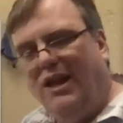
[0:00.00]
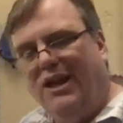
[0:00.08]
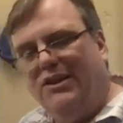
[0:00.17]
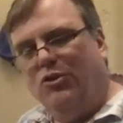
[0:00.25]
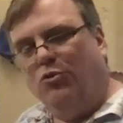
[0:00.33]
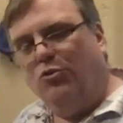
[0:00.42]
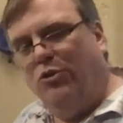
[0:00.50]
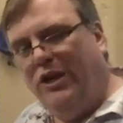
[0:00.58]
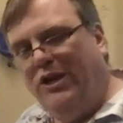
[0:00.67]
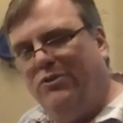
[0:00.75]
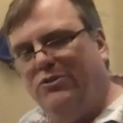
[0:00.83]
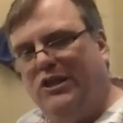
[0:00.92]
The real
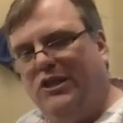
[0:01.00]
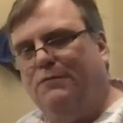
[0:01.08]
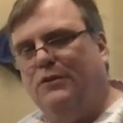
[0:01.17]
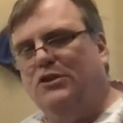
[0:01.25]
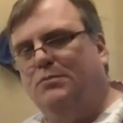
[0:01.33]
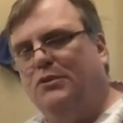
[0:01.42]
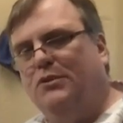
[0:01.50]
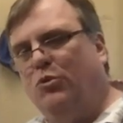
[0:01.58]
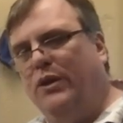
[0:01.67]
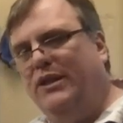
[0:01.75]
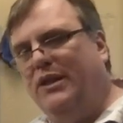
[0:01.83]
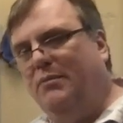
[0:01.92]
difference between
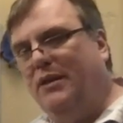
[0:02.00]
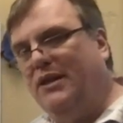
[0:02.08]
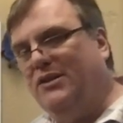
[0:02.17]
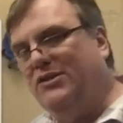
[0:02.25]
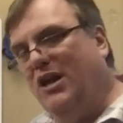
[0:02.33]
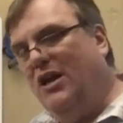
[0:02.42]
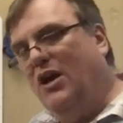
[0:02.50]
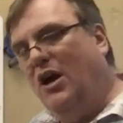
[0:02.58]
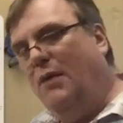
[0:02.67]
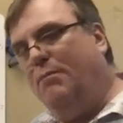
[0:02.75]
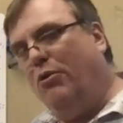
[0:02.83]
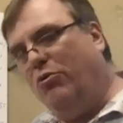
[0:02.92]
them is a
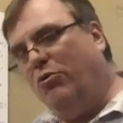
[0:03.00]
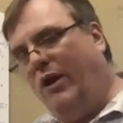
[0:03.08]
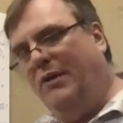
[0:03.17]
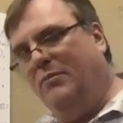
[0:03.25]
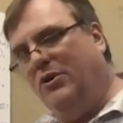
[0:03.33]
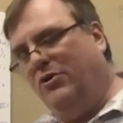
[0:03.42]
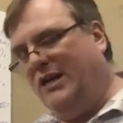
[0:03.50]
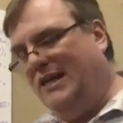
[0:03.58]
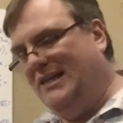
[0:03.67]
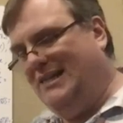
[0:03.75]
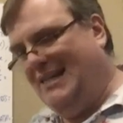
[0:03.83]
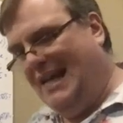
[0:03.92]
parameter can
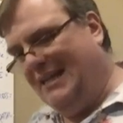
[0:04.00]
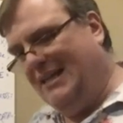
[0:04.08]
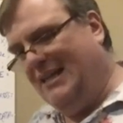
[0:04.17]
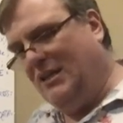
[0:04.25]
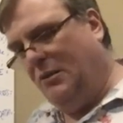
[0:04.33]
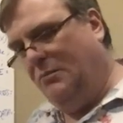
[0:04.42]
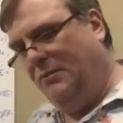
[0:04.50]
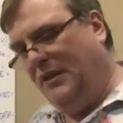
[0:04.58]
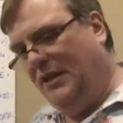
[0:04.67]
technically be